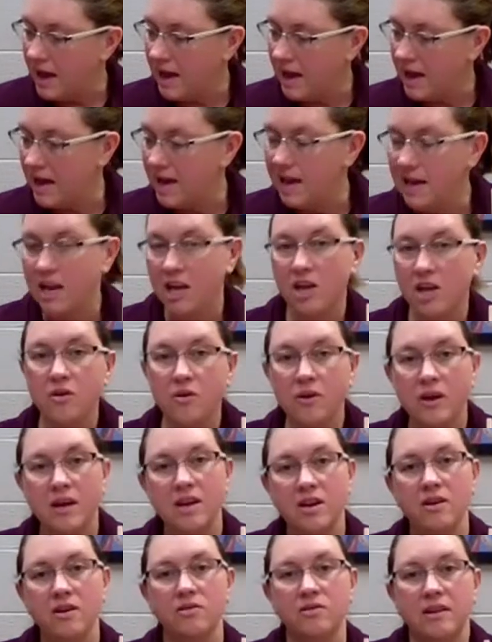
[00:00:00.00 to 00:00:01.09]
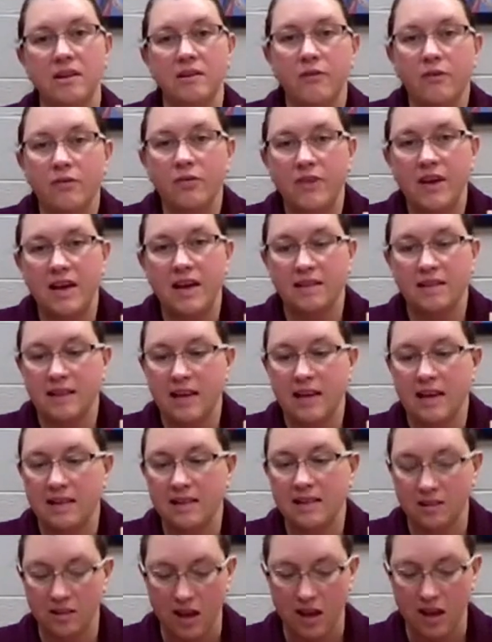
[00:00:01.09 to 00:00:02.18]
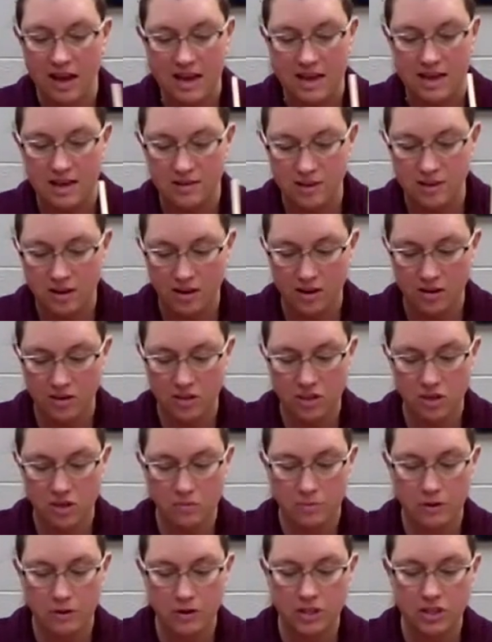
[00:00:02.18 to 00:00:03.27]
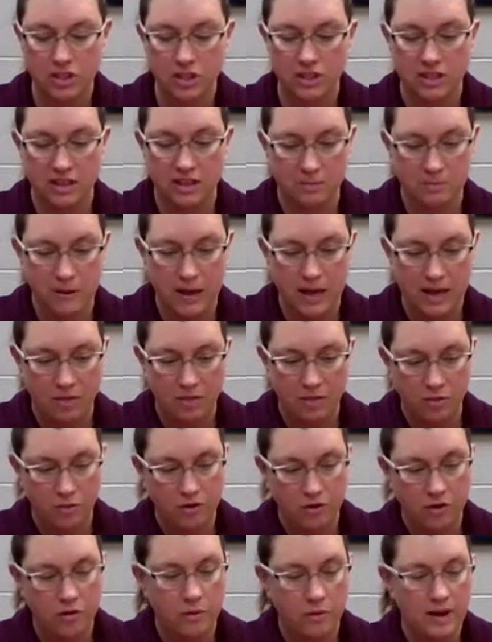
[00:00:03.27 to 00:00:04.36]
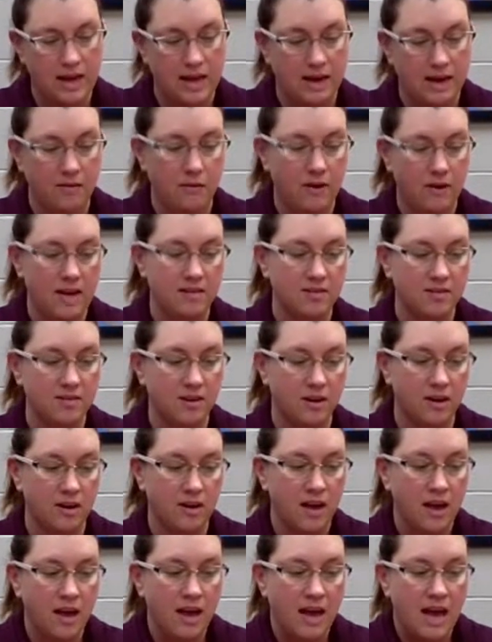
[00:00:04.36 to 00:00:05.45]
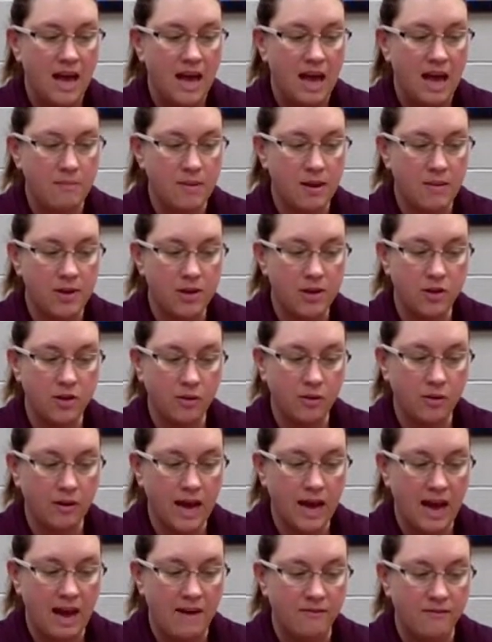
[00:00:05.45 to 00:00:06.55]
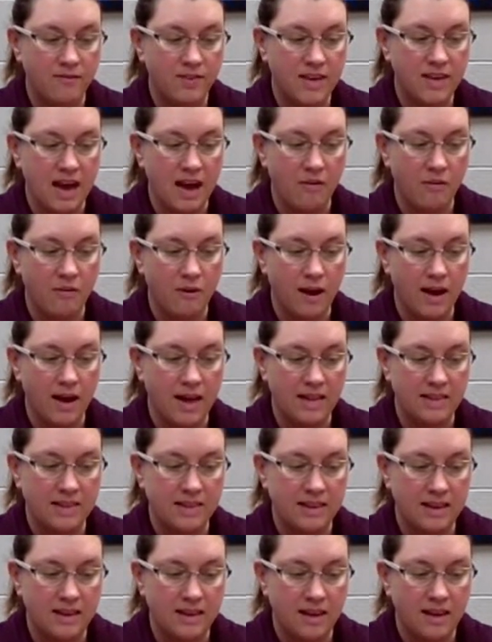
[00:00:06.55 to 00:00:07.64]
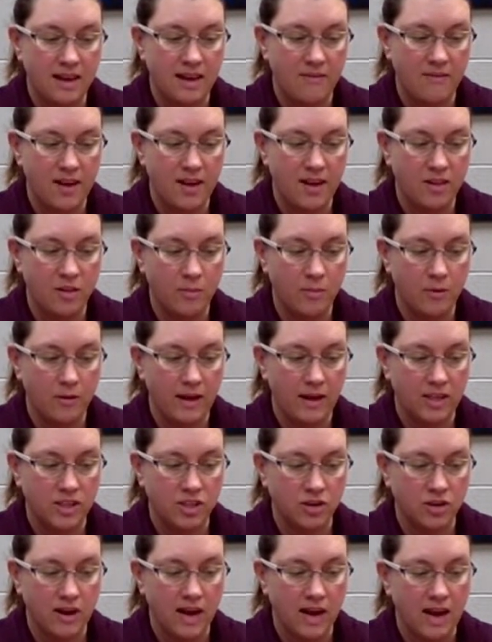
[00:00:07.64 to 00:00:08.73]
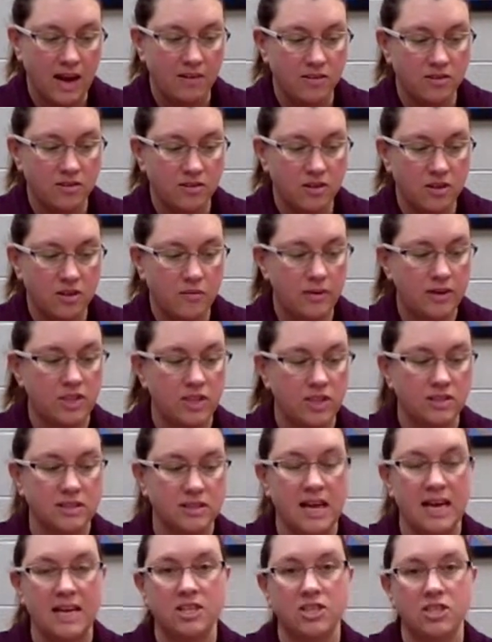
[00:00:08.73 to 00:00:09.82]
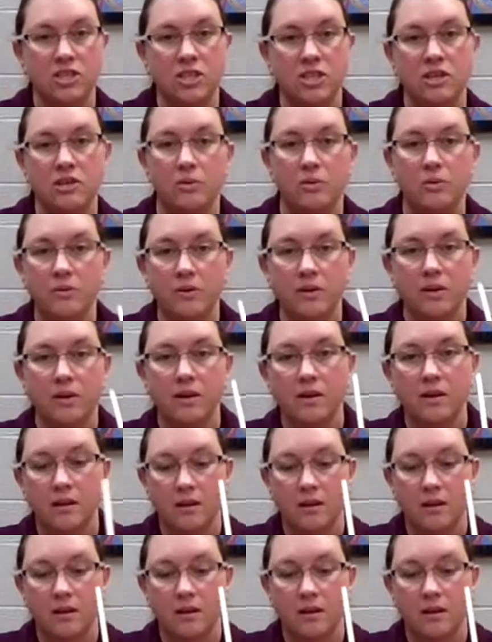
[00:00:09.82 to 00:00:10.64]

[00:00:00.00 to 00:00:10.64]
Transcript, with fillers: And you can use different things. Like it's a lot easier to push this pen through an eraser. And maybe you don't have dowel rods available at your house, so you would just like to